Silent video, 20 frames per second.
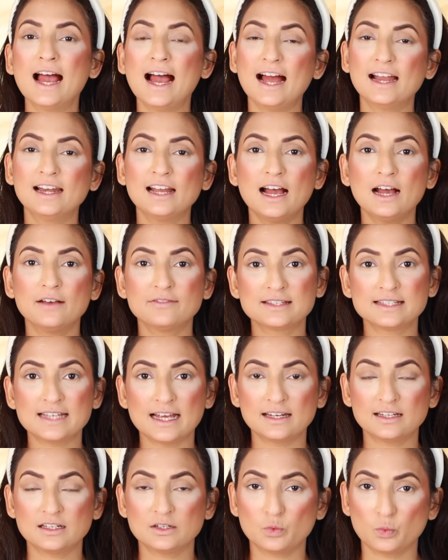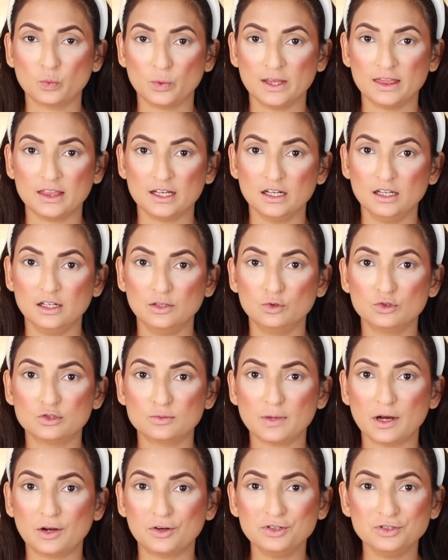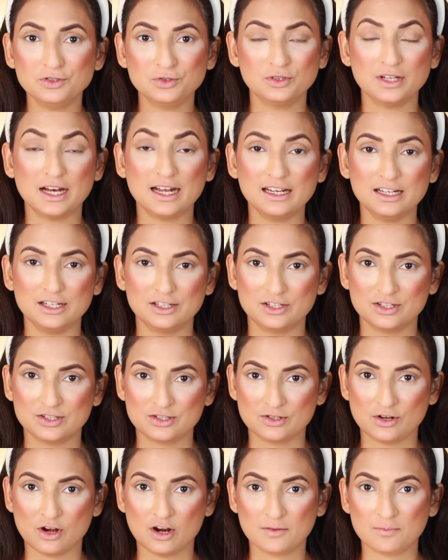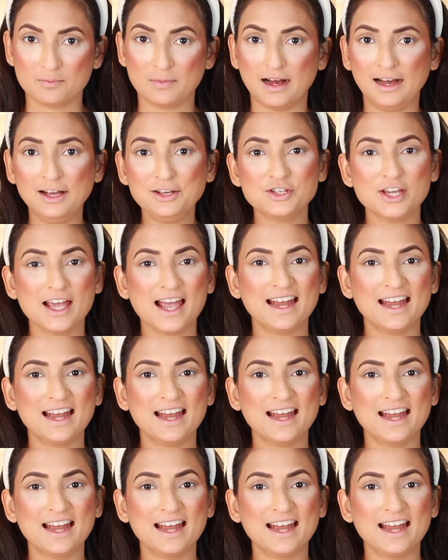and I have set it with a loose powder so that it does not budge.